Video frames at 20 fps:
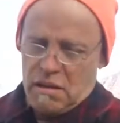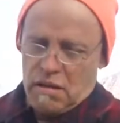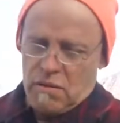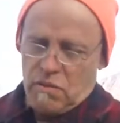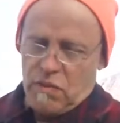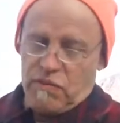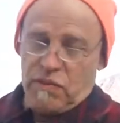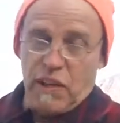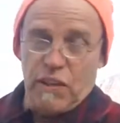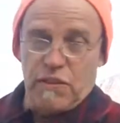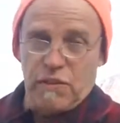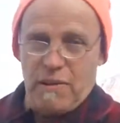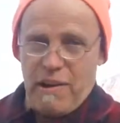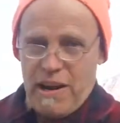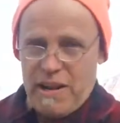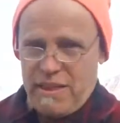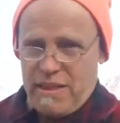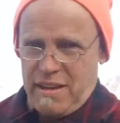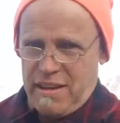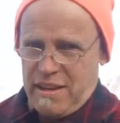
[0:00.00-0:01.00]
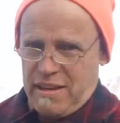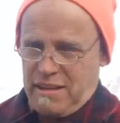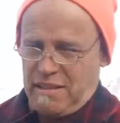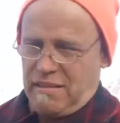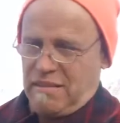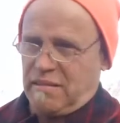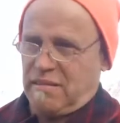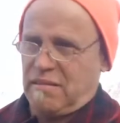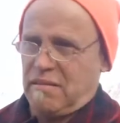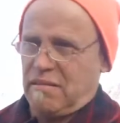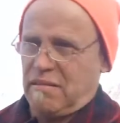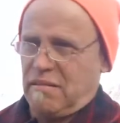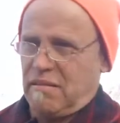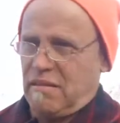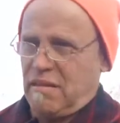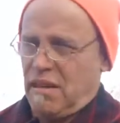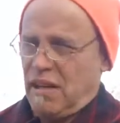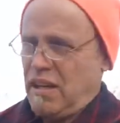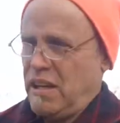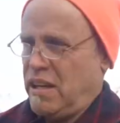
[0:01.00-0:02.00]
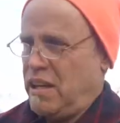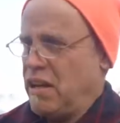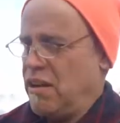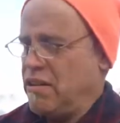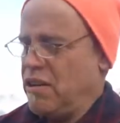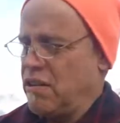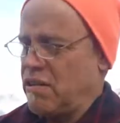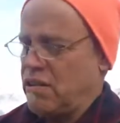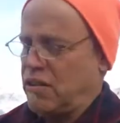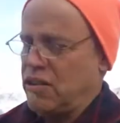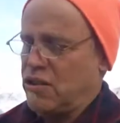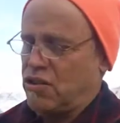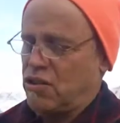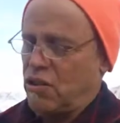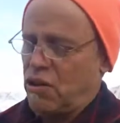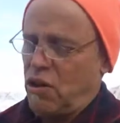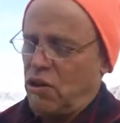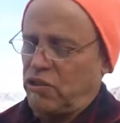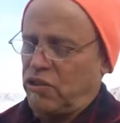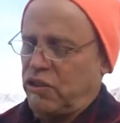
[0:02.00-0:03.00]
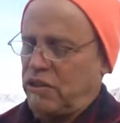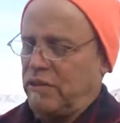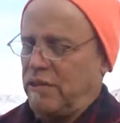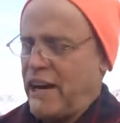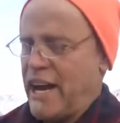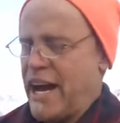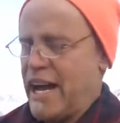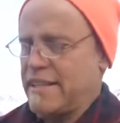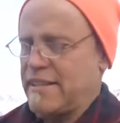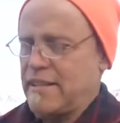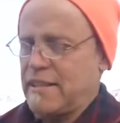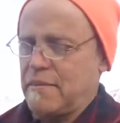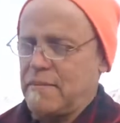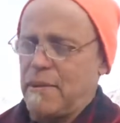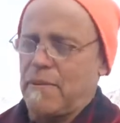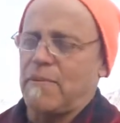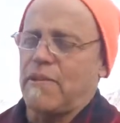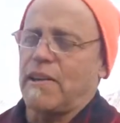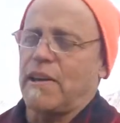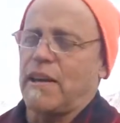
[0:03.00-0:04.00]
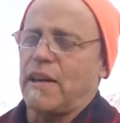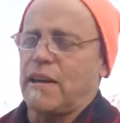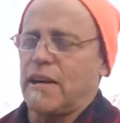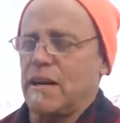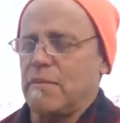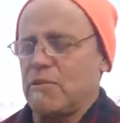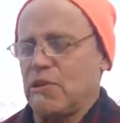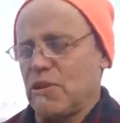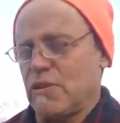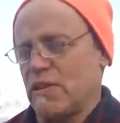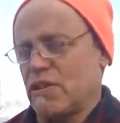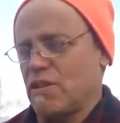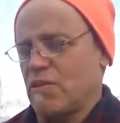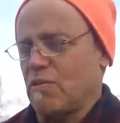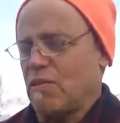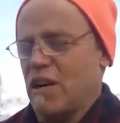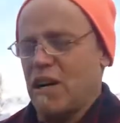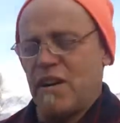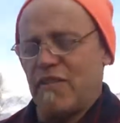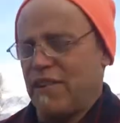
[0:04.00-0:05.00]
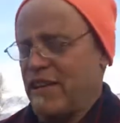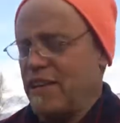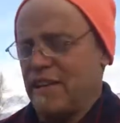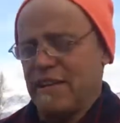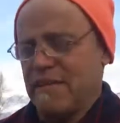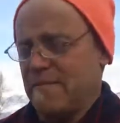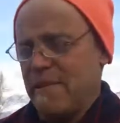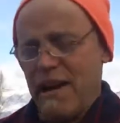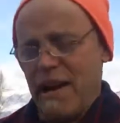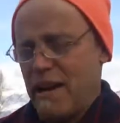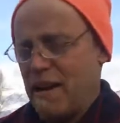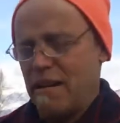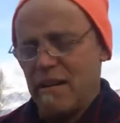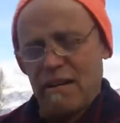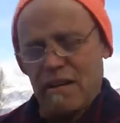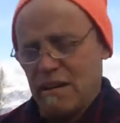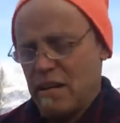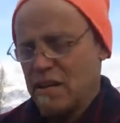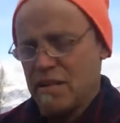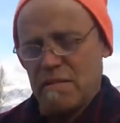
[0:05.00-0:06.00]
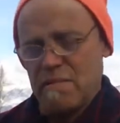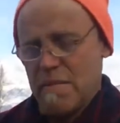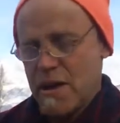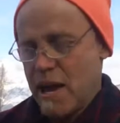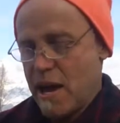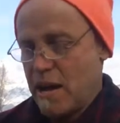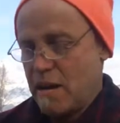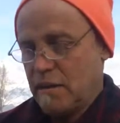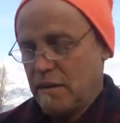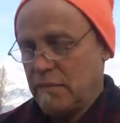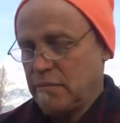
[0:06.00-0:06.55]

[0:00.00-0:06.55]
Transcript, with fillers: We've done the right thing you know, you, the trolls and the rats and the people that can come to us and whatever, it doesn't matter. It doesn't matter.